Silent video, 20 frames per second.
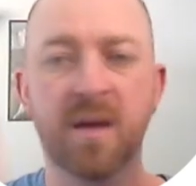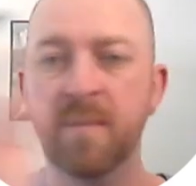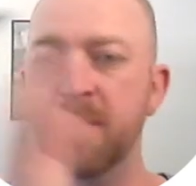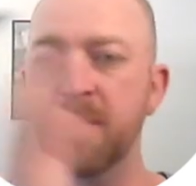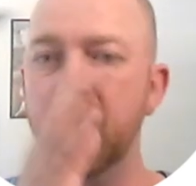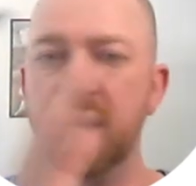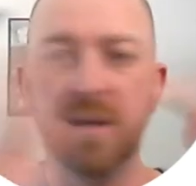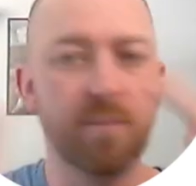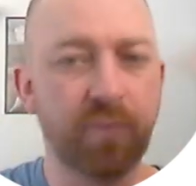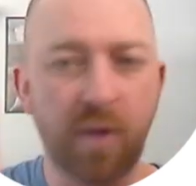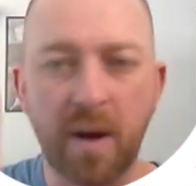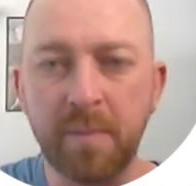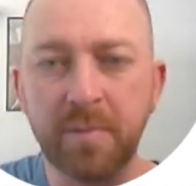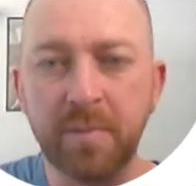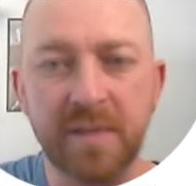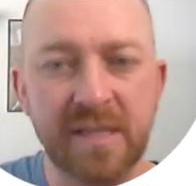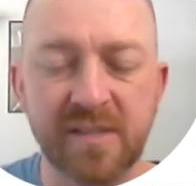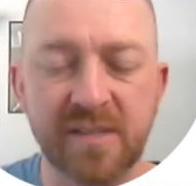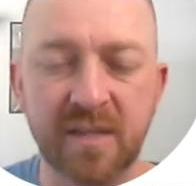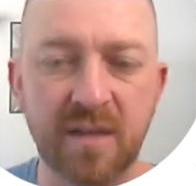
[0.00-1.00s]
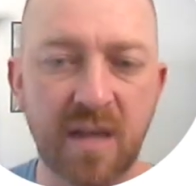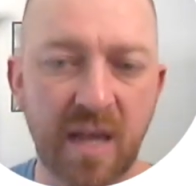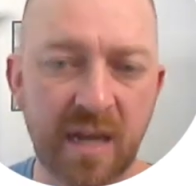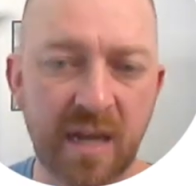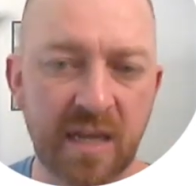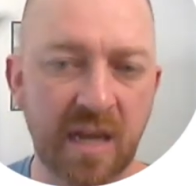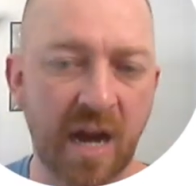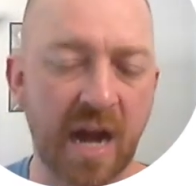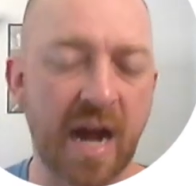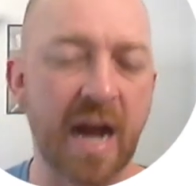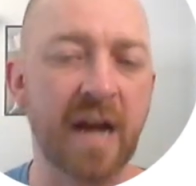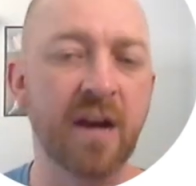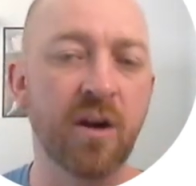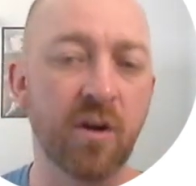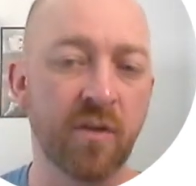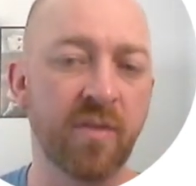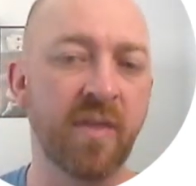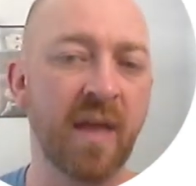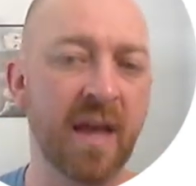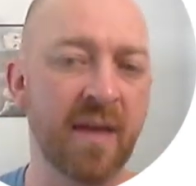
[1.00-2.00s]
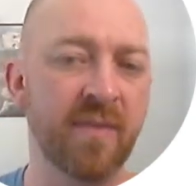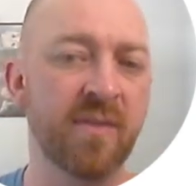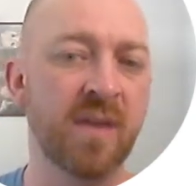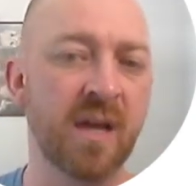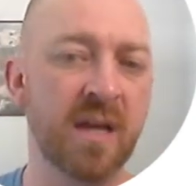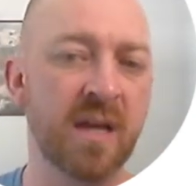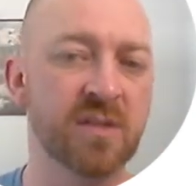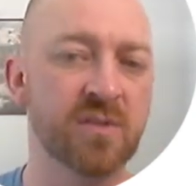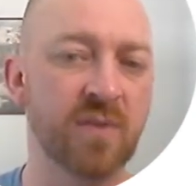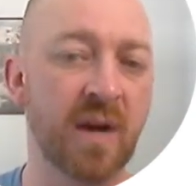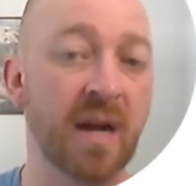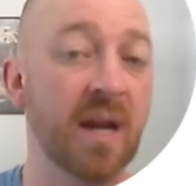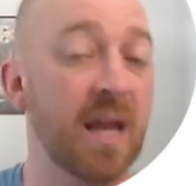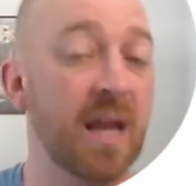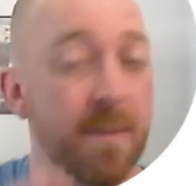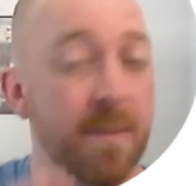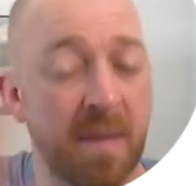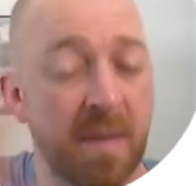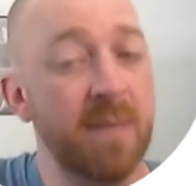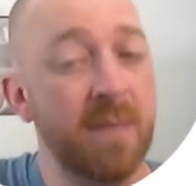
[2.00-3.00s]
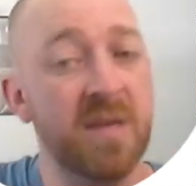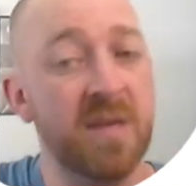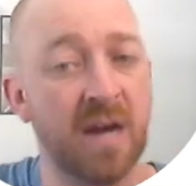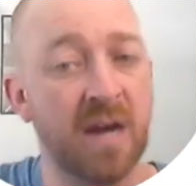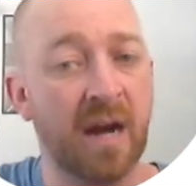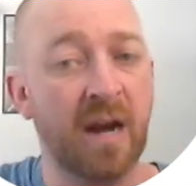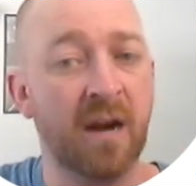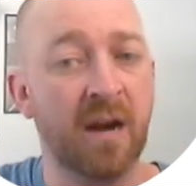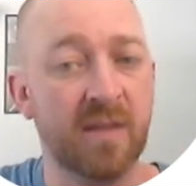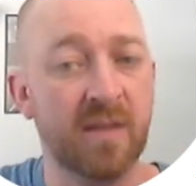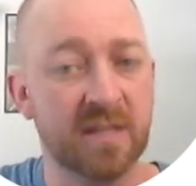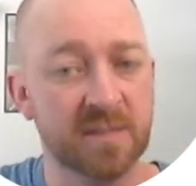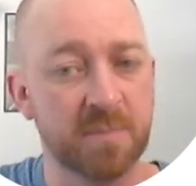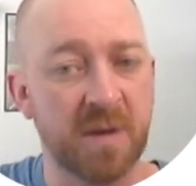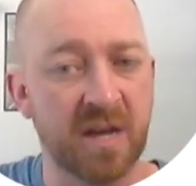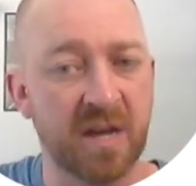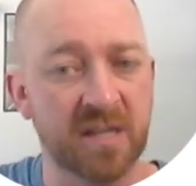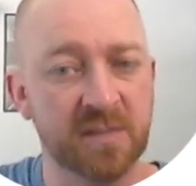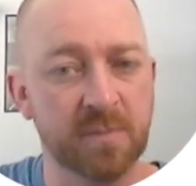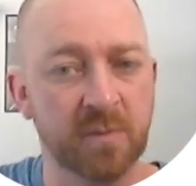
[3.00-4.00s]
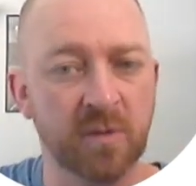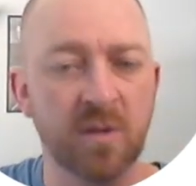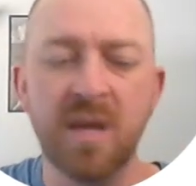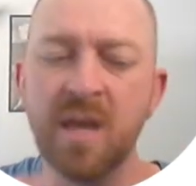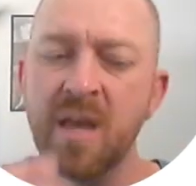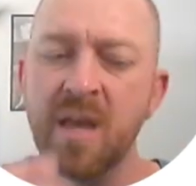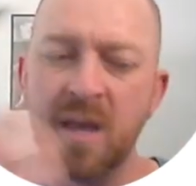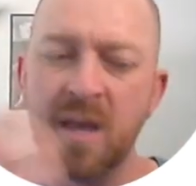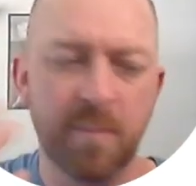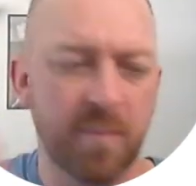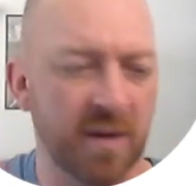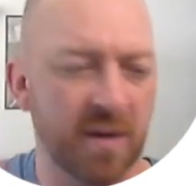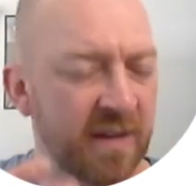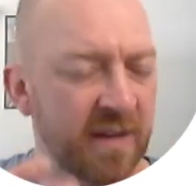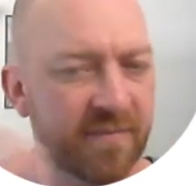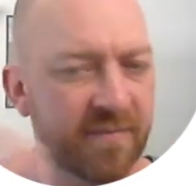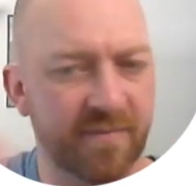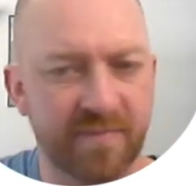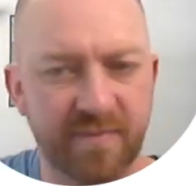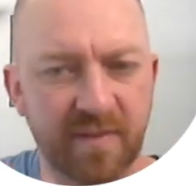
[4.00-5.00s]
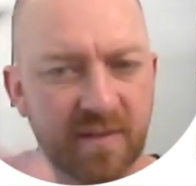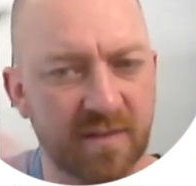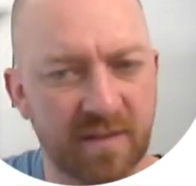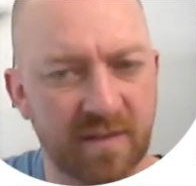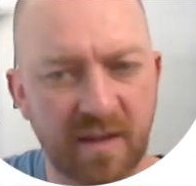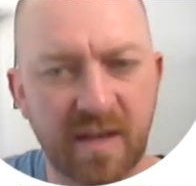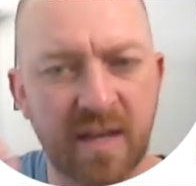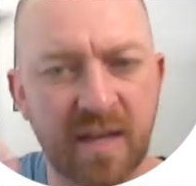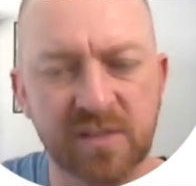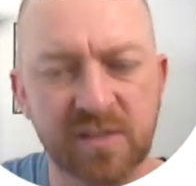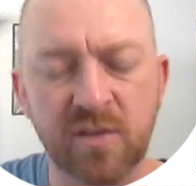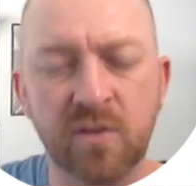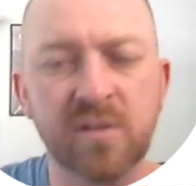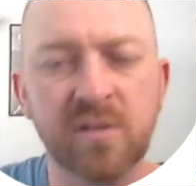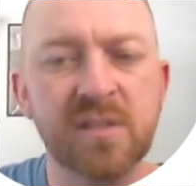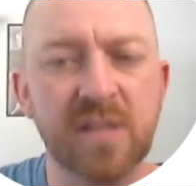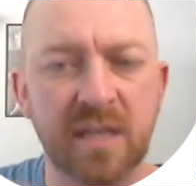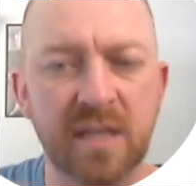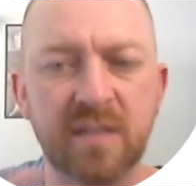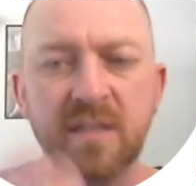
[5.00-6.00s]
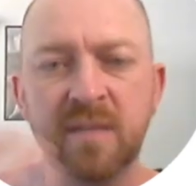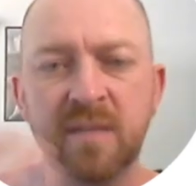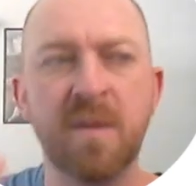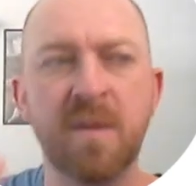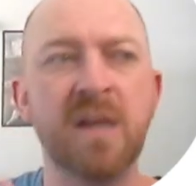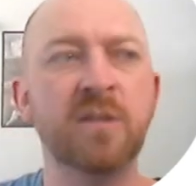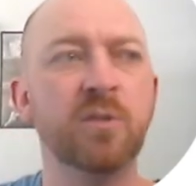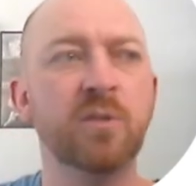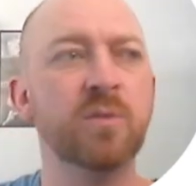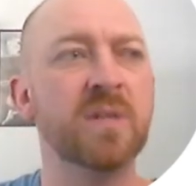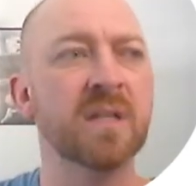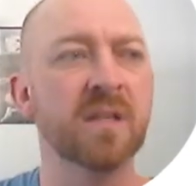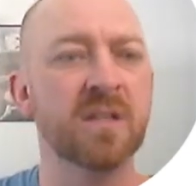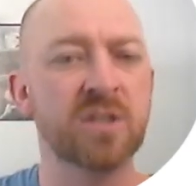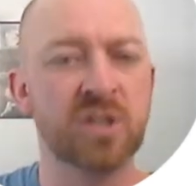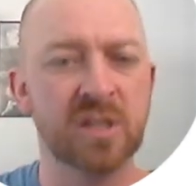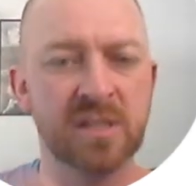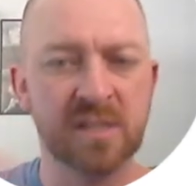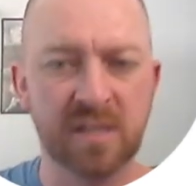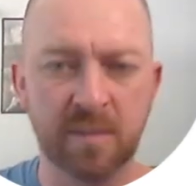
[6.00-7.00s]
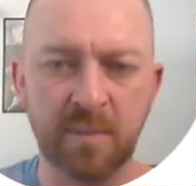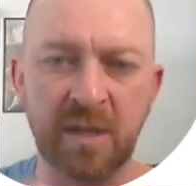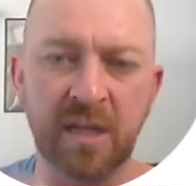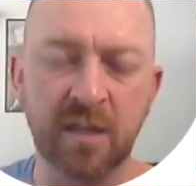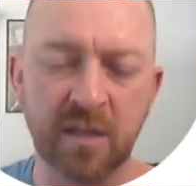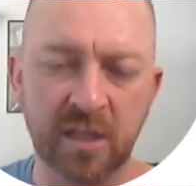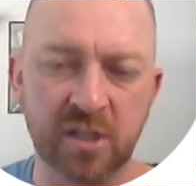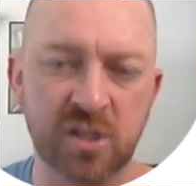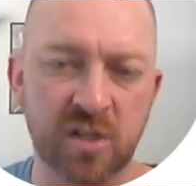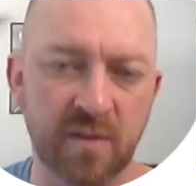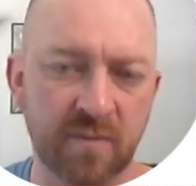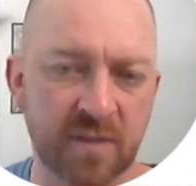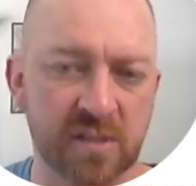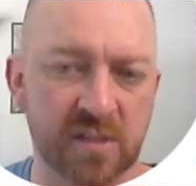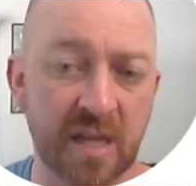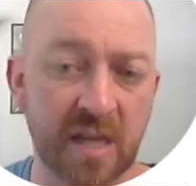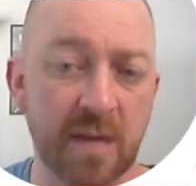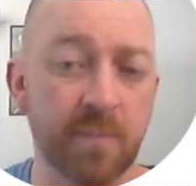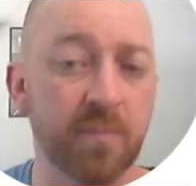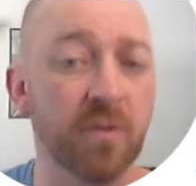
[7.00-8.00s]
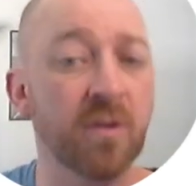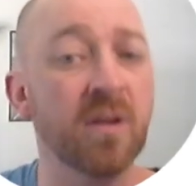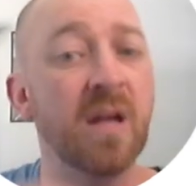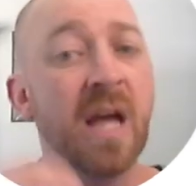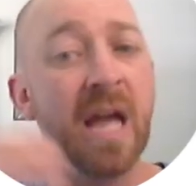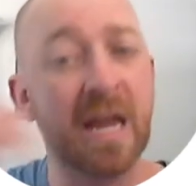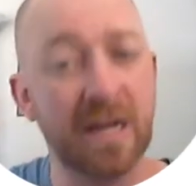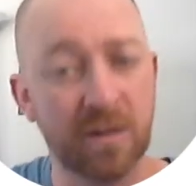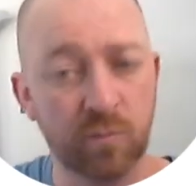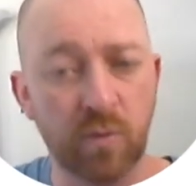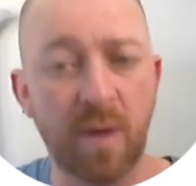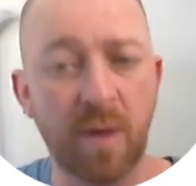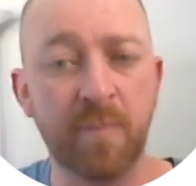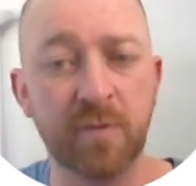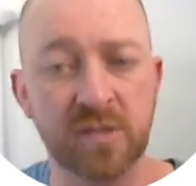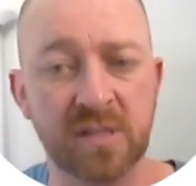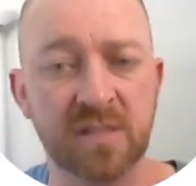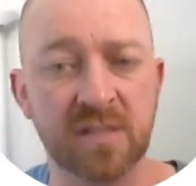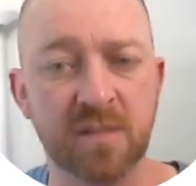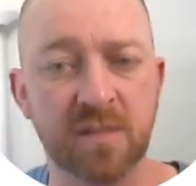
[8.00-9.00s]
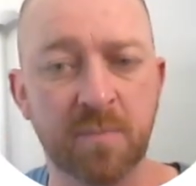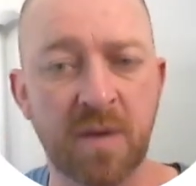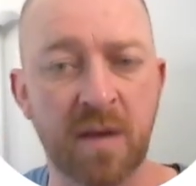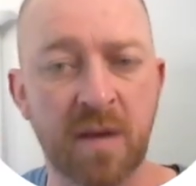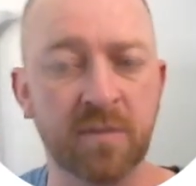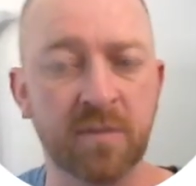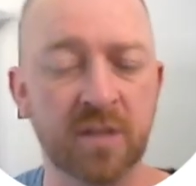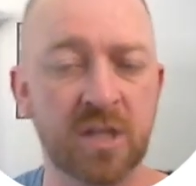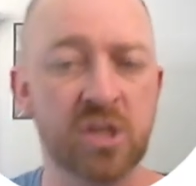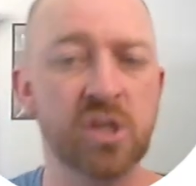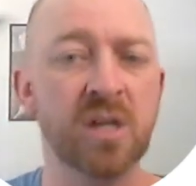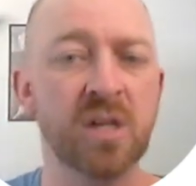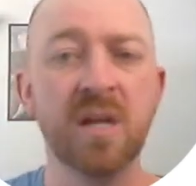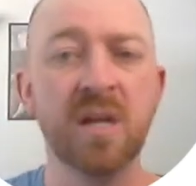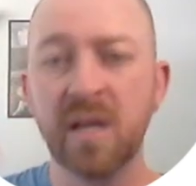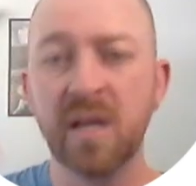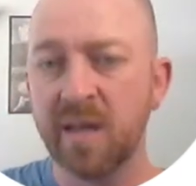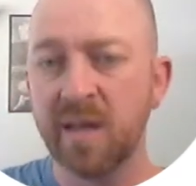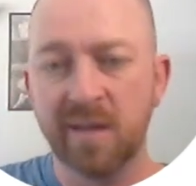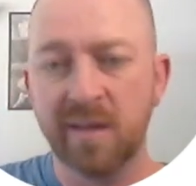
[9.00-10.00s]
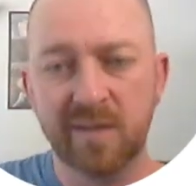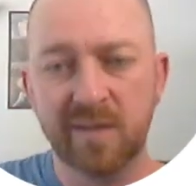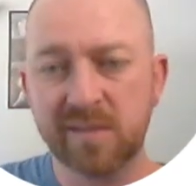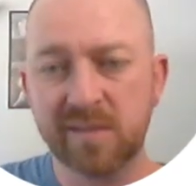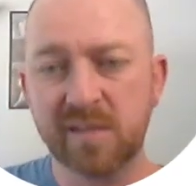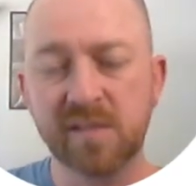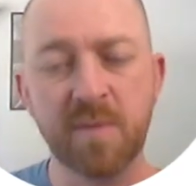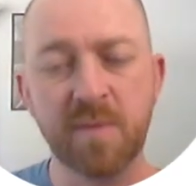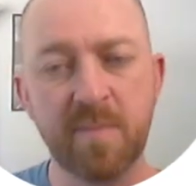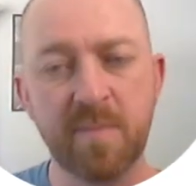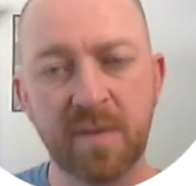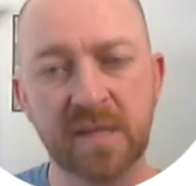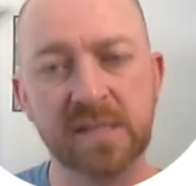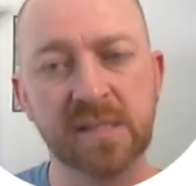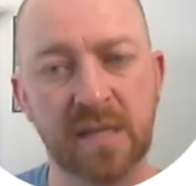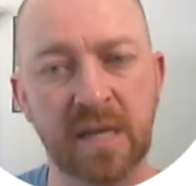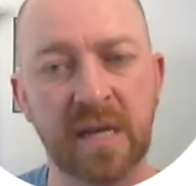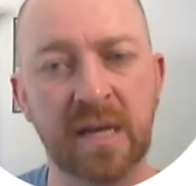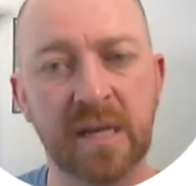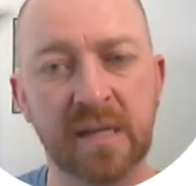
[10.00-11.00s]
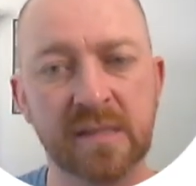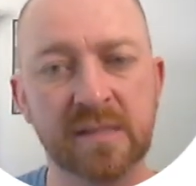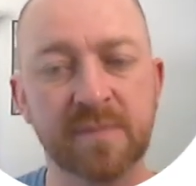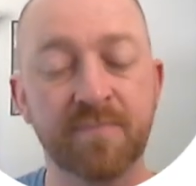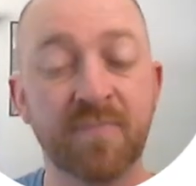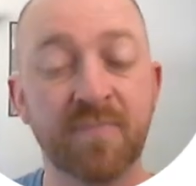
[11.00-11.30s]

probably isn't any higher than this, right? It may be higher, that's possible, but as long as I did my due diligence in my collection of the sample and it represents the population, this is my best guess.